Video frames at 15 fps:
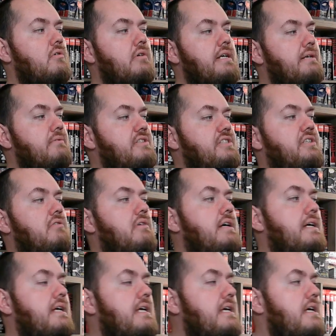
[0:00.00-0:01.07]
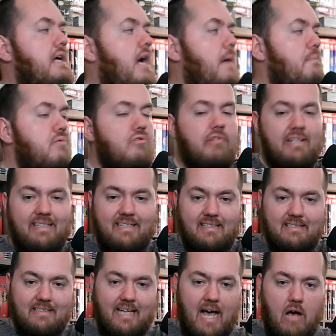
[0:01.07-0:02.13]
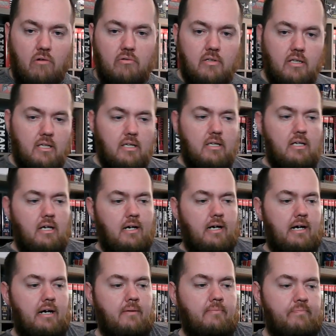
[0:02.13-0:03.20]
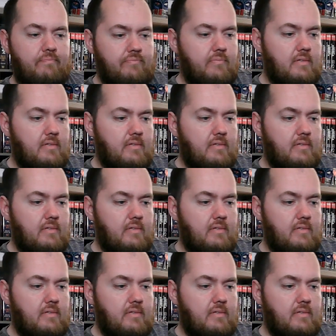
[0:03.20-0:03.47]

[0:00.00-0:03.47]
he was doing a pre-discount, um,